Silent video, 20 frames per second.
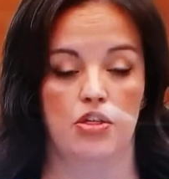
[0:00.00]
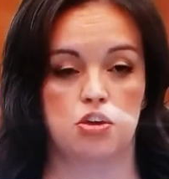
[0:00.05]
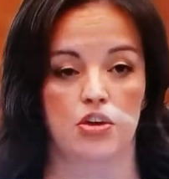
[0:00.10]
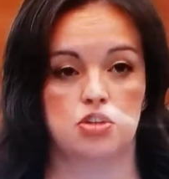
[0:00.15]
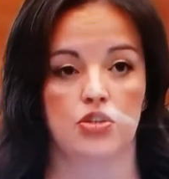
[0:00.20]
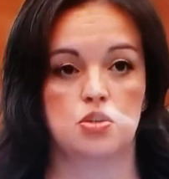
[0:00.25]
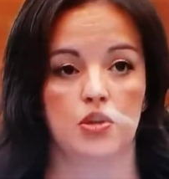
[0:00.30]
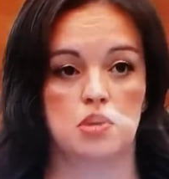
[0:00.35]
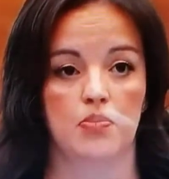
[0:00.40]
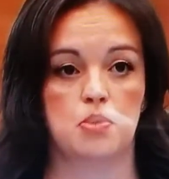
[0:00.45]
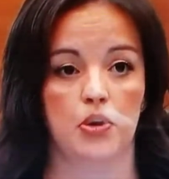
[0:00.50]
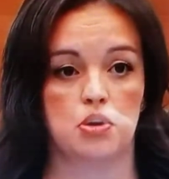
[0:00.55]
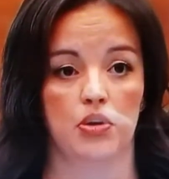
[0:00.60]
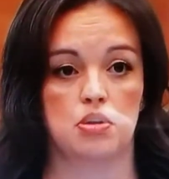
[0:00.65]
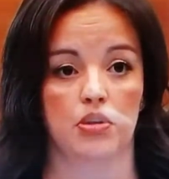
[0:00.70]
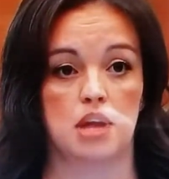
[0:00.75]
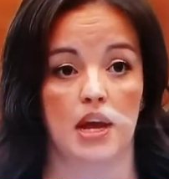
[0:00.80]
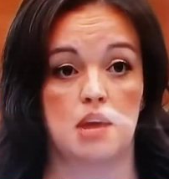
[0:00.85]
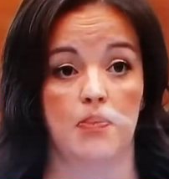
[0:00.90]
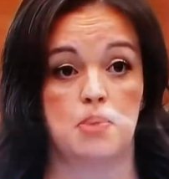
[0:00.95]
third-degree
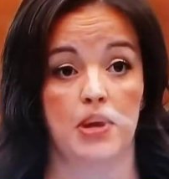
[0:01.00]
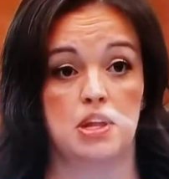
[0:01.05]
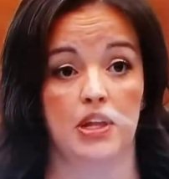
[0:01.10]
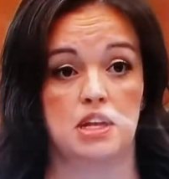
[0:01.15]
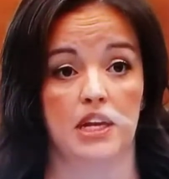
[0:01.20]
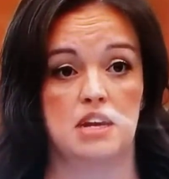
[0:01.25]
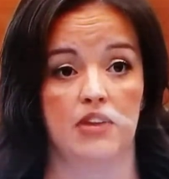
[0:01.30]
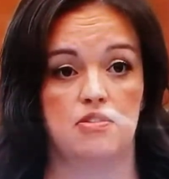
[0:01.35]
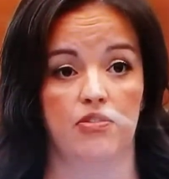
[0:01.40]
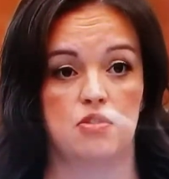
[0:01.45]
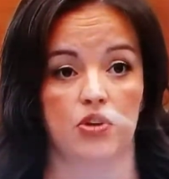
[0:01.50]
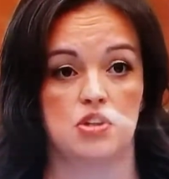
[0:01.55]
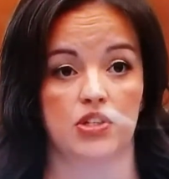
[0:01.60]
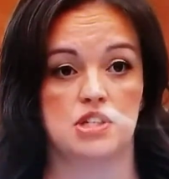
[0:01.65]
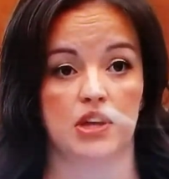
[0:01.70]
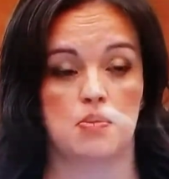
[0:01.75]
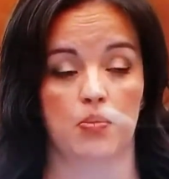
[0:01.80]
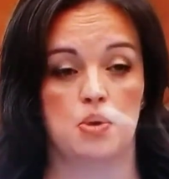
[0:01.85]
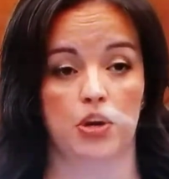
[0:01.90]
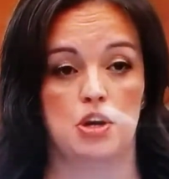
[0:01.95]
murder liability for
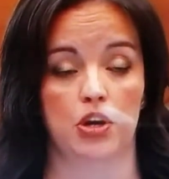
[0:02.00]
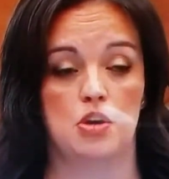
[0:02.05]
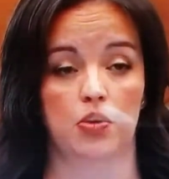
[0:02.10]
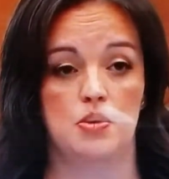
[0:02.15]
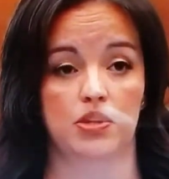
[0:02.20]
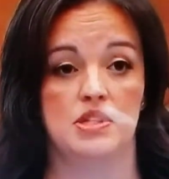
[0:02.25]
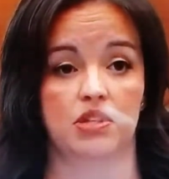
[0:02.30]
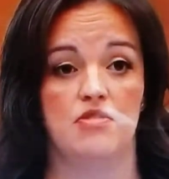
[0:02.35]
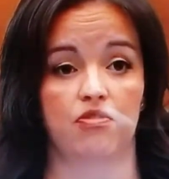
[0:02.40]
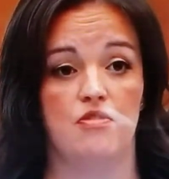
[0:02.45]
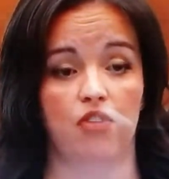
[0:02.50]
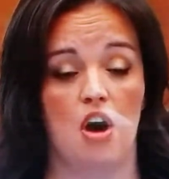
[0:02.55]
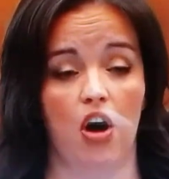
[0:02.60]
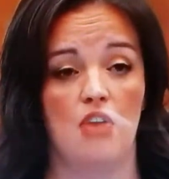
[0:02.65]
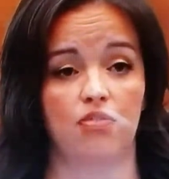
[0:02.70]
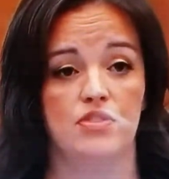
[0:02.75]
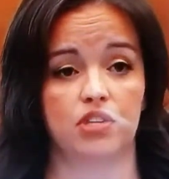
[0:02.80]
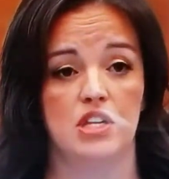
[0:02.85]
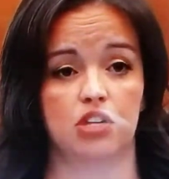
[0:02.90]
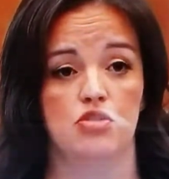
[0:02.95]
someone who is
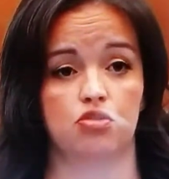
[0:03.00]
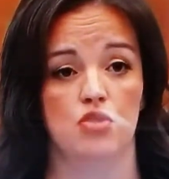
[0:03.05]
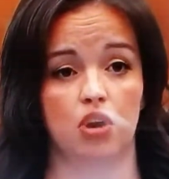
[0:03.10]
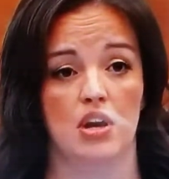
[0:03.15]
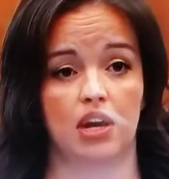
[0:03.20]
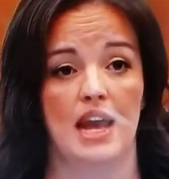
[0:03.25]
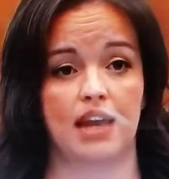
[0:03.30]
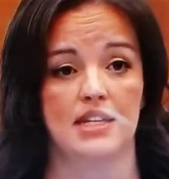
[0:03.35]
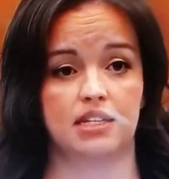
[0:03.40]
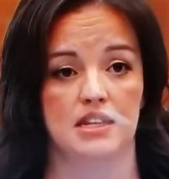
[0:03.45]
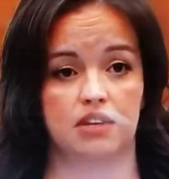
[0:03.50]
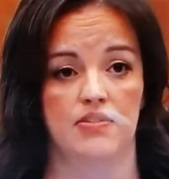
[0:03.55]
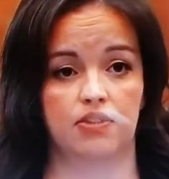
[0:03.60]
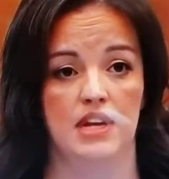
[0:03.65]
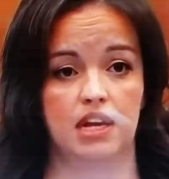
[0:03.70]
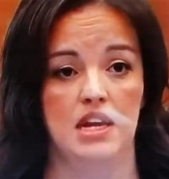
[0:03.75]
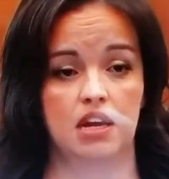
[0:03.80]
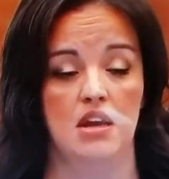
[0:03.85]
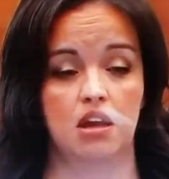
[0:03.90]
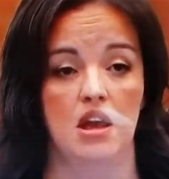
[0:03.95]
involved in drug
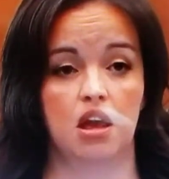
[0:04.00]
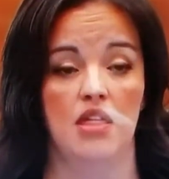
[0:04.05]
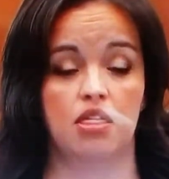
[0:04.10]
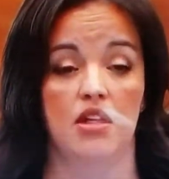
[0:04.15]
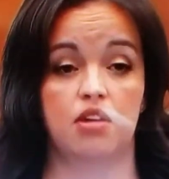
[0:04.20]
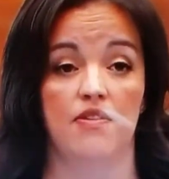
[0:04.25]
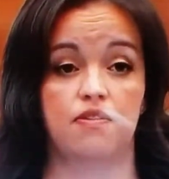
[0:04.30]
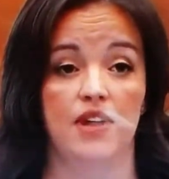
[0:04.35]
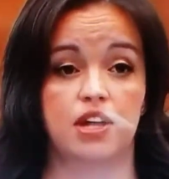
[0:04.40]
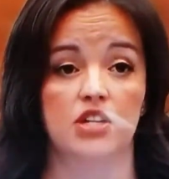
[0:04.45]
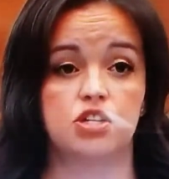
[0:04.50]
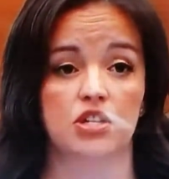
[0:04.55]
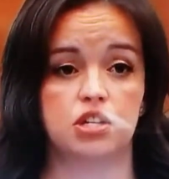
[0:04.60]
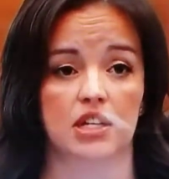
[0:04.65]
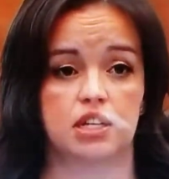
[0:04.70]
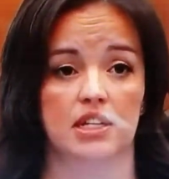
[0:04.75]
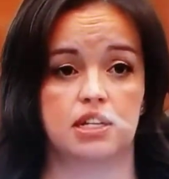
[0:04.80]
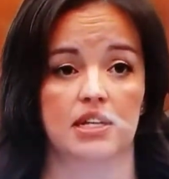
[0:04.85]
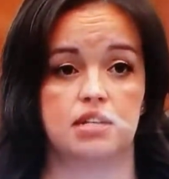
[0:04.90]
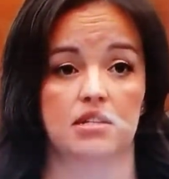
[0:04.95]
activity that
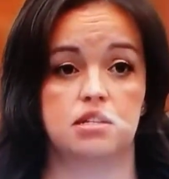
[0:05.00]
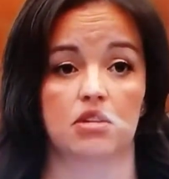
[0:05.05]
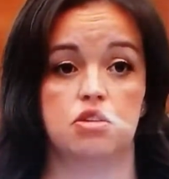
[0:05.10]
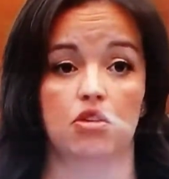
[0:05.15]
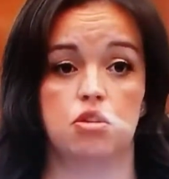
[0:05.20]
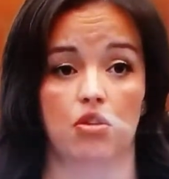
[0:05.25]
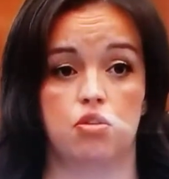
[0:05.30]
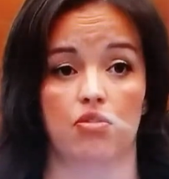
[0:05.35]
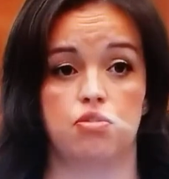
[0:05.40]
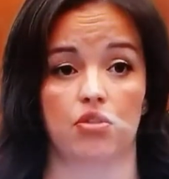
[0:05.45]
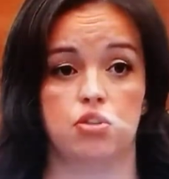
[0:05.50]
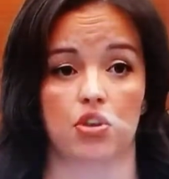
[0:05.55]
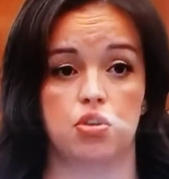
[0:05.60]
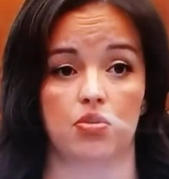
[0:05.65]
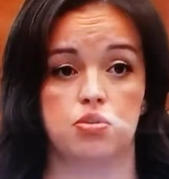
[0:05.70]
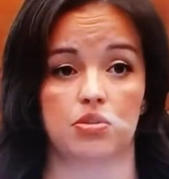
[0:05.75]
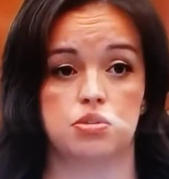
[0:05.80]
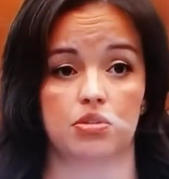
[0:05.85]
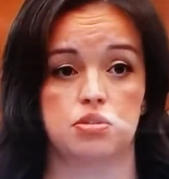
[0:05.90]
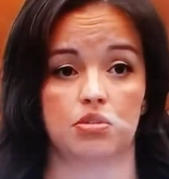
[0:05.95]
eventually leads in an
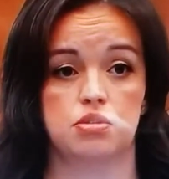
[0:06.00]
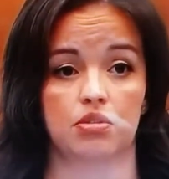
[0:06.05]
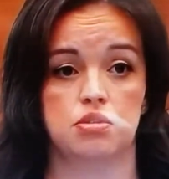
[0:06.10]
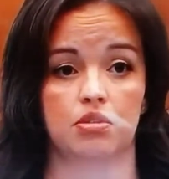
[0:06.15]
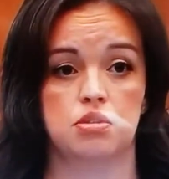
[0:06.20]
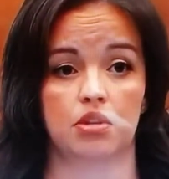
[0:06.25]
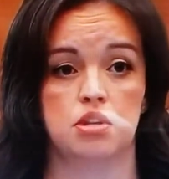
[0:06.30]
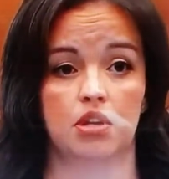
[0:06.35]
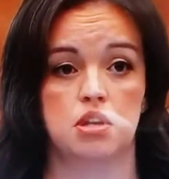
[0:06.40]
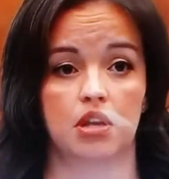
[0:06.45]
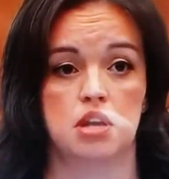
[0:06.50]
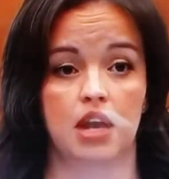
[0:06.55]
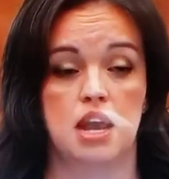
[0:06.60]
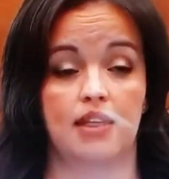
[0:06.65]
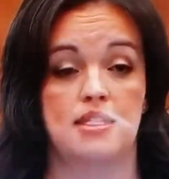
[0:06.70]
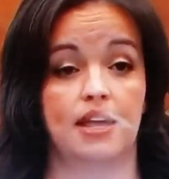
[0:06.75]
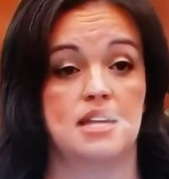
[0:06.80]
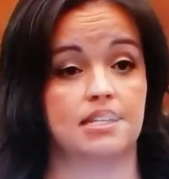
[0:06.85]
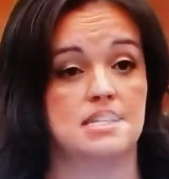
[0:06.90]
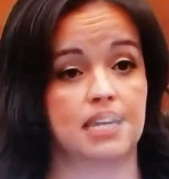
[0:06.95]
overdose.
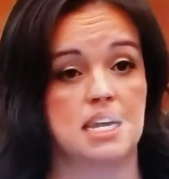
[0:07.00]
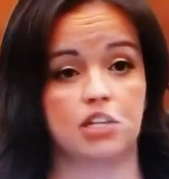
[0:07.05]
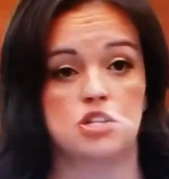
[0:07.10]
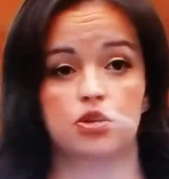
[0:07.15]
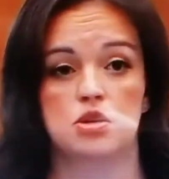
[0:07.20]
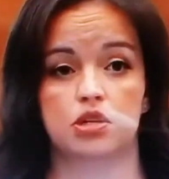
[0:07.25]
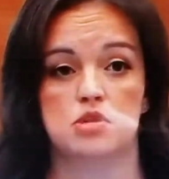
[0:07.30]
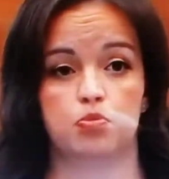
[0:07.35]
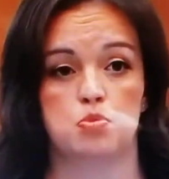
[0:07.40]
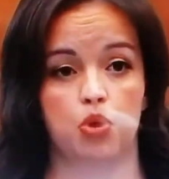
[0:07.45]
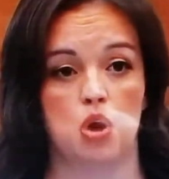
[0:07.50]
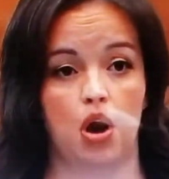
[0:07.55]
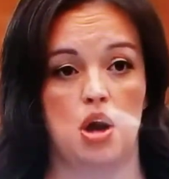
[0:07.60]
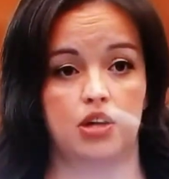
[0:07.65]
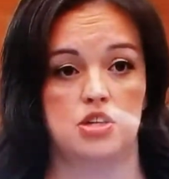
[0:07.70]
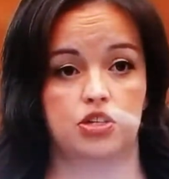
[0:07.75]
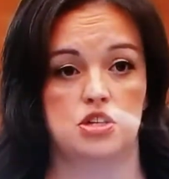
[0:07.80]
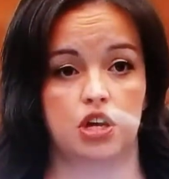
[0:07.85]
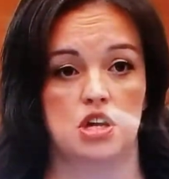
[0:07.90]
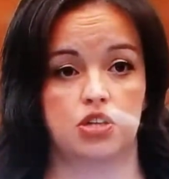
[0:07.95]
And that statute is
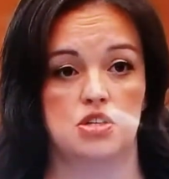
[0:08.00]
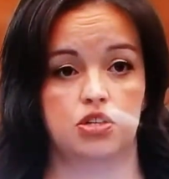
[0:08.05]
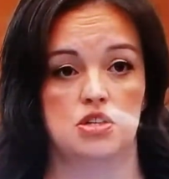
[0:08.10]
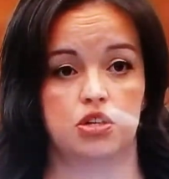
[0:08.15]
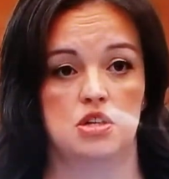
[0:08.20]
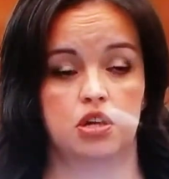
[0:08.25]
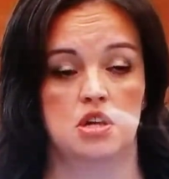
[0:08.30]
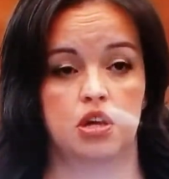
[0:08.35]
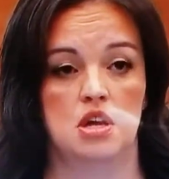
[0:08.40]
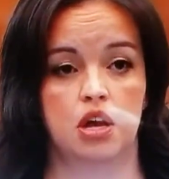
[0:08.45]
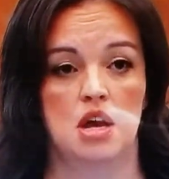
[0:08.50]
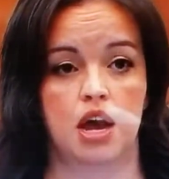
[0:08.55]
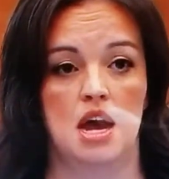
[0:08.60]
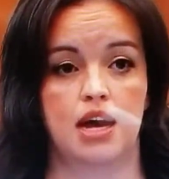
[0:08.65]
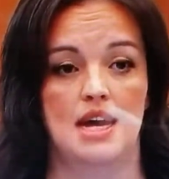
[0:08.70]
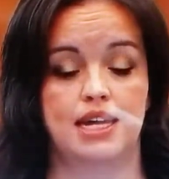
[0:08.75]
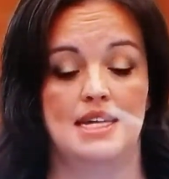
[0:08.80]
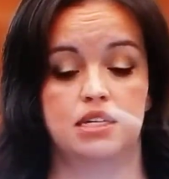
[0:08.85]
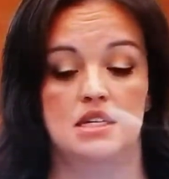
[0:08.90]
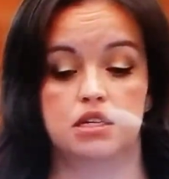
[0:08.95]
broad, Judge.
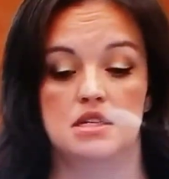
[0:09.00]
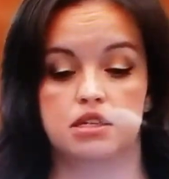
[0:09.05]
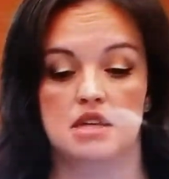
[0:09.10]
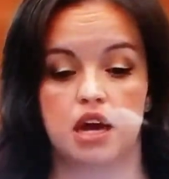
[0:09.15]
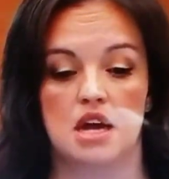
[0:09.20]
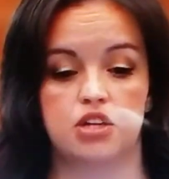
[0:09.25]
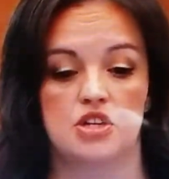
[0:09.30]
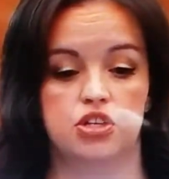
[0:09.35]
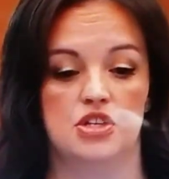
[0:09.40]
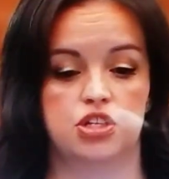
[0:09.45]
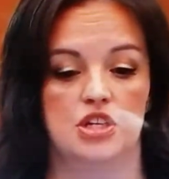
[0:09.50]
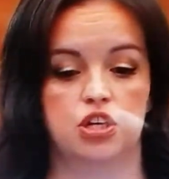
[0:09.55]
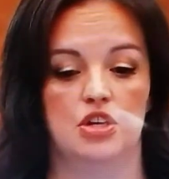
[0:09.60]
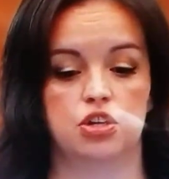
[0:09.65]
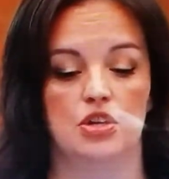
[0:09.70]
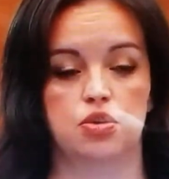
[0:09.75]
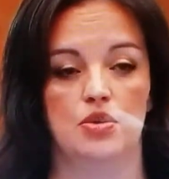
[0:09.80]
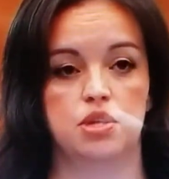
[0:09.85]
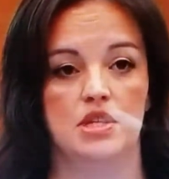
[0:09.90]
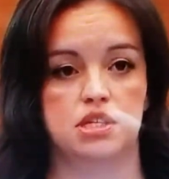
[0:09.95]
It does not just
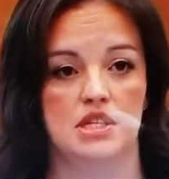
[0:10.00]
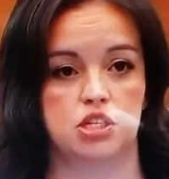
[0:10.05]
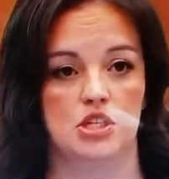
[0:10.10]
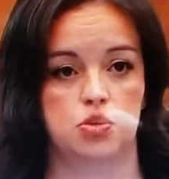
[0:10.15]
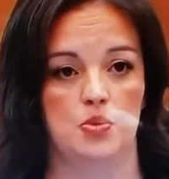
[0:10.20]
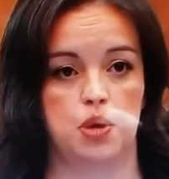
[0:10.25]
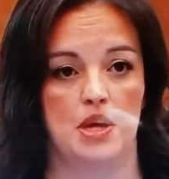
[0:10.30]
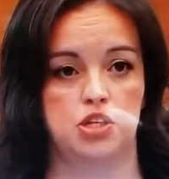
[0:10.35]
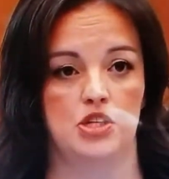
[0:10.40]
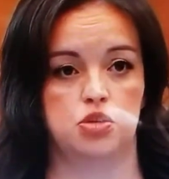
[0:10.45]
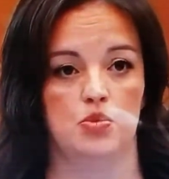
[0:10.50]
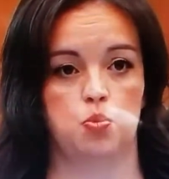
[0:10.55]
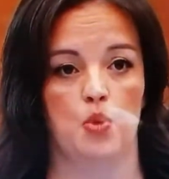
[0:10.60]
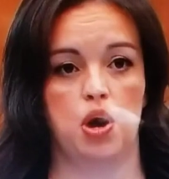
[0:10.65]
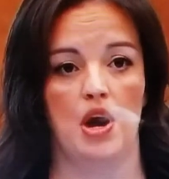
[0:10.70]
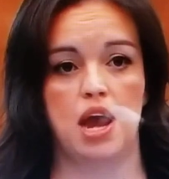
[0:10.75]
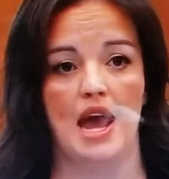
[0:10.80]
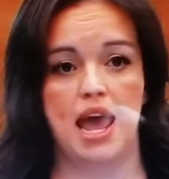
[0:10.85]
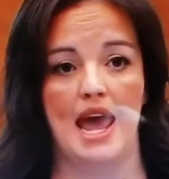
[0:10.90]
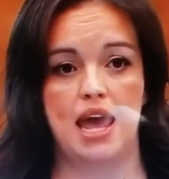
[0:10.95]
include the situation where